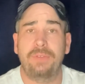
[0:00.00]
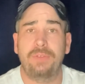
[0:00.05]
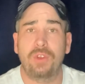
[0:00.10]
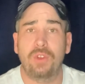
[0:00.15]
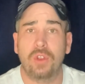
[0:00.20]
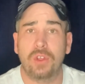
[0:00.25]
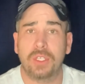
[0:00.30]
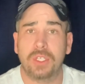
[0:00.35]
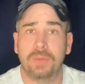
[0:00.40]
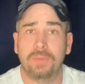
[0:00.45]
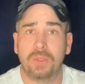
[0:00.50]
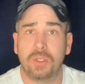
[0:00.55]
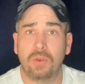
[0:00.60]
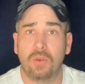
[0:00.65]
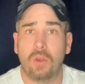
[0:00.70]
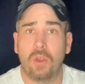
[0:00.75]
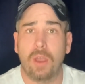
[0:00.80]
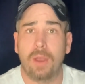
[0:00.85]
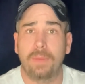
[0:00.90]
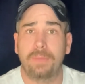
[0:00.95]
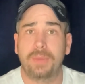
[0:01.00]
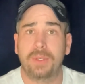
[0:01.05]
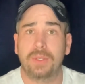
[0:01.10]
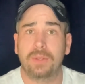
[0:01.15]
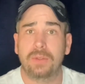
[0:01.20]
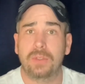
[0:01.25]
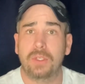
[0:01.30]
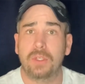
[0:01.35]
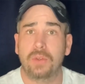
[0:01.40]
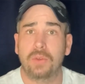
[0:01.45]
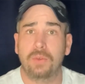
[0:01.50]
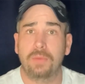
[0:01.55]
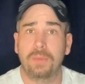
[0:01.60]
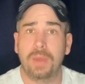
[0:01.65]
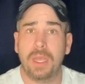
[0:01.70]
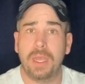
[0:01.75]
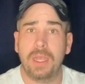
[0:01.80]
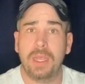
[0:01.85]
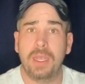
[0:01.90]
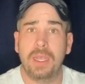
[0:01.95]
you're not subscribed to
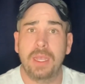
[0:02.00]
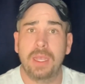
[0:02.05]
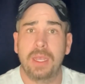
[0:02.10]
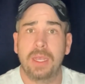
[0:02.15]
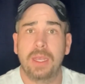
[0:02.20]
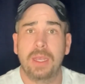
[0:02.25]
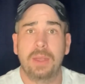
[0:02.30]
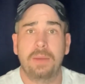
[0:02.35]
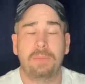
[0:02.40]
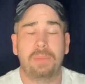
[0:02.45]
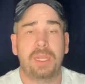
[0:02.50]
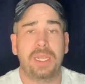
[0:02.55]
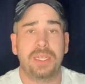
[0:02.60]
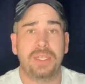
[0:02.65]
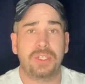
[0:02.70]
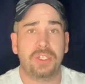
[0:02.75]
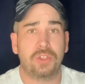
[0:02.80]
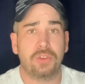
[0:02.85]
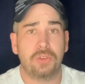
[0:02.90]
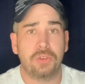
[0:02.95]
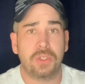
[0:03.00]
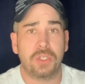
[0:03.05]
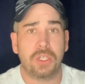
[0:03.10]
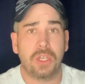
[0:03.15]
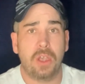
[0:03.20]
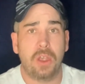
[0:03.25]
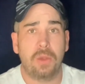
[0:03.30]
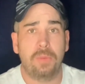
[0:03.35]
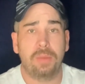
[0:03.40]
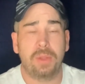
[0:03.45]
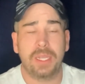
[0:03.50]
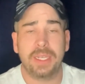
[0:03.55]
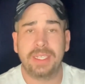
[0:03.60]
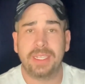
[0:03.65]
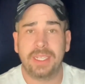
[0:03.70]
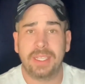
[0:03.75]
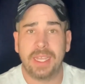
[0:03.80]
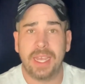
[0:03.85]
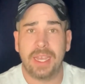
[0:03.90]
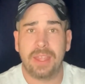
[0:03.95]
me, please do so. Please
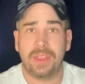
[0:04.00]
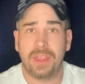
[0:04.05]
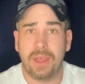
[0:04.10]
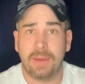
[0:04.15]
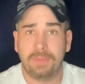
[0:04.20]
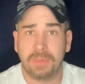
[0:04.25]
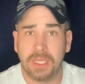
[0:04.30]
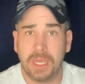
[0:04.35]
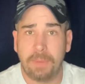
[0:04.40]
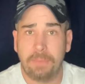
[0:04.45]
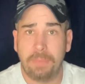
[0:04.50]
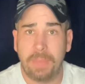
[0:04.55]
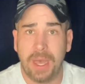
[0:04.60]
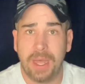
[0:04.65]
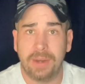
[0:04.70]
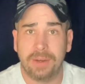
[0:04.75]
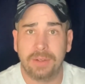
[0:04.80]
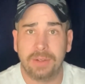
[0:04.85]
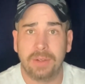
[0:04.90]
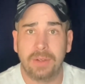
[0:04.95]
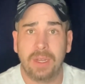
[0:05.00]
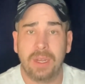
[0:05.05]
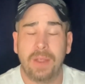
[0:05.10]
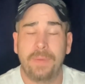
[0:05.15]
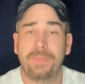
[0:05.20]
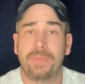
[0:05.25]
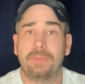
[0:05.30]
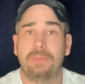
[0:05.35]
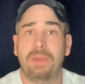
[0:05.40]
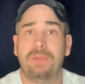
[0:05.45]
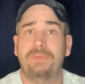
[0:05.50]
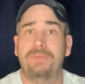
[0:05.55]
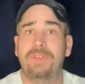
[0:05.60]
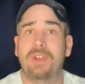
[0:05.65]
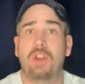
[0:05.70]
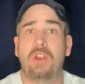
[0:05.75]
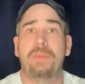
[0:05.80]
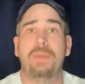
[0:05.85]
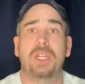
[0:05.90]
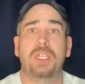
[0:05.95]
hit that thumbs up button. Be
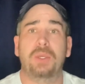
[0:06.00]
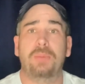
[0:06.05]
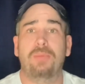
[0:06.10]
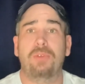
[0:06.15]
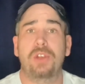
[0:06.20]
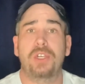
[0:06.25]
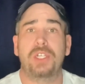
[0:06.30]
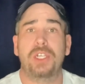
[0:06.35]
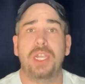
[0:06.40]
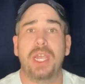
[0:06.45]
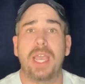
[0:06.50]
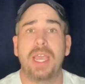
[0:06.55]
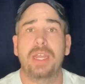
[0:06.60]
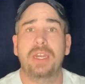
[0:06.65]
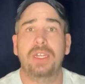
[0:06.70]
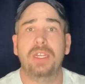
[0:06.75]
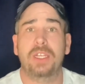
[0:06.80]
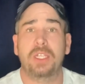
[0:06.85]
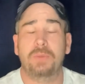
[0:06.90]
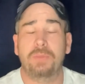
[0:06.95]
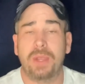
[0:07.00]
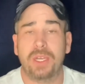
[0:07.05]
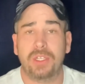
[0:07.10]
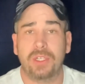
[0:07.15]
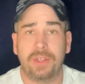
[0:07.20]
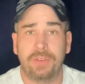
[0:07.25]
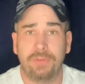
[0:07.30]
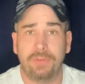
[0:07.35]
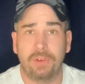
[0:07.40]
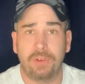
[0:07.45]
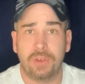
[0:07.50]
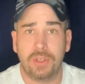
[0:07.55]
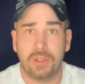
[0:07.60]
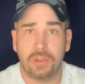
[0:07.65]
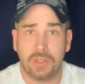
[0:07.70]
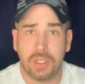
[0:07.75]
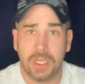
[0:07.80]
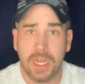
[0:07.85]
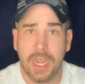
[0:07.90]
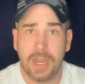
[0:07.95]
very much appreciated, especially for a new
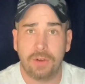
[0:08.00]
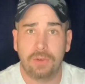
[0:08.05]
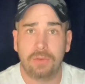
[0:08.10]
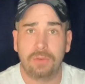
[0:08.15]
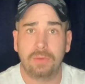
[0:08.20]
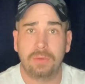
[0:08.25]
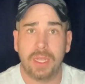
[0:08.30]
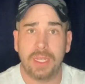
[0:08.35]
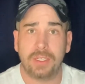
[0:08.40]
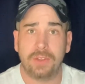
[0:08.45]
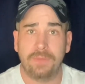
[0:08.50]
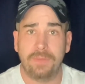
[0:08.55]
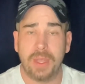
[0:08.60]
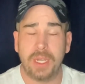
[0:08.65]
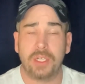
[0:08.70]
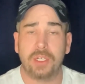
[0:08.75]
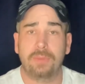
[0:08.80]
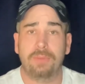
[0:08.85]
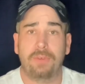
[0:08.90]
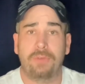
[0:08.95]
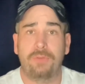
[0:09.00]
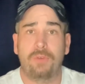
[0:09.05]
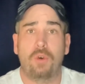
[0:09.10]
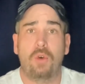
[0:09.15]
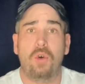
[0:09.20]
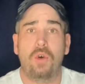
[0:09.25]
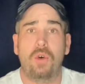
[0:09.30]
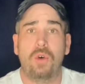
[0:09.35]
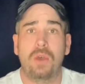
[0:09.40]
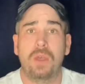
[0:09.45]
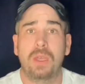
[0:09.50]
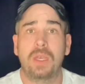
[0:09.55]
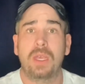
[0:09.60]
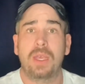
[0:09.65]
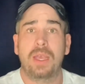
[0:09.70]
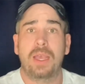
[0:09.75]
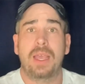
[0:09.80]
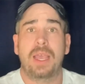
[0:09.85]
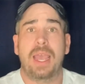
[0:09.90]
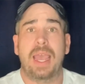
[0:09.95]
channel, as I've mentioned before.
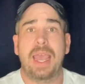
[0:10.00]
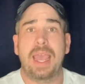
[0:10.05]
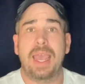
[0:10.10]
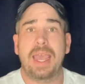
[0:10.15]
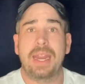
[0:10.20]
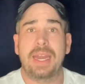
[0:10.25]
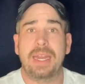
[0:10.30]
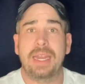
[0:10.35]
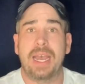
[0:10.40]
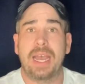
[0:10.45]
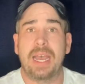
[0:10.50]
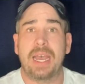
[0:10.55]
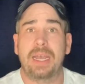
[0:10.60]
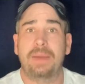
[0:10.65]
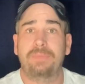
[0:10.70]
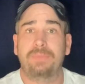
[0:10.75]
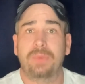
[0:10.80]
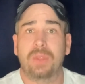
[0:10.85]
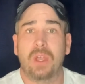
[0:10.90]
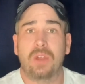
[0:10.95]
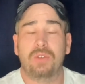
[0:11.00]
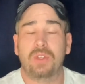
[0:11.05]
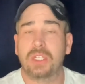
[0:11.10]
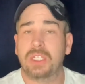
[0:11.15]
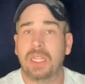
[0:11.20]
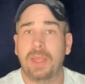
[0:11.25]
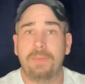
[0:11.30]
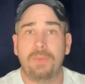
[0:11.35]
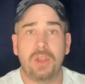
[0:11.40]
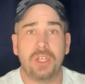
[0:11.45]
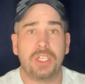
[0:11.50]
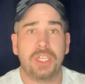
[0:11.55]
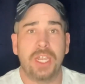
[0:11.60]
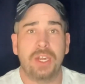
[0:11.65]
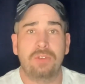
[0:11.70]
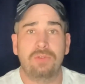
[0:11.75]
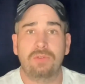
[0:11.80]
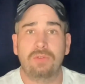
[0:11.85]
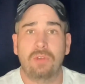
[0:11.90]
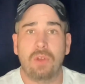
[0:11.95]
And um, I'll just let my
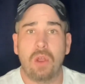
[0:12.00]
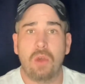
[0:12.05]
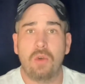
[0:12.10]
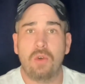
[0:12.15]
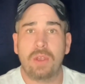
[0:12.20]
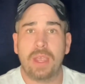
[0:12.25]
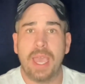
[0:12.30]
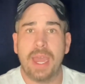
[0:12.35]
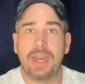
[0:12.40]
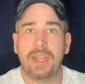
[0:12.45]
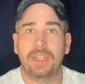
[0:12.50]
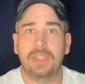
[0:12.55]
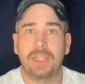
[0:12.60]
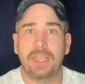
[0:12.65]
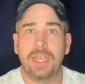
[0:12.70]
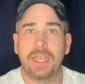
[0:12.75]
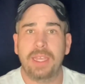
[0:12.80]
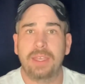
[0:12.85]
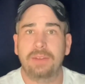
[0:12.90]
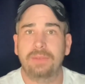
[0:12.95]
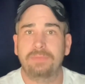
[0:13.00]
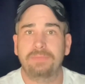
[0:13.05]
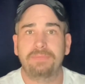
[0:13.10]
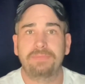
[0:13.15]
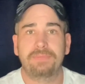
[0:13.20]
channel grow organically and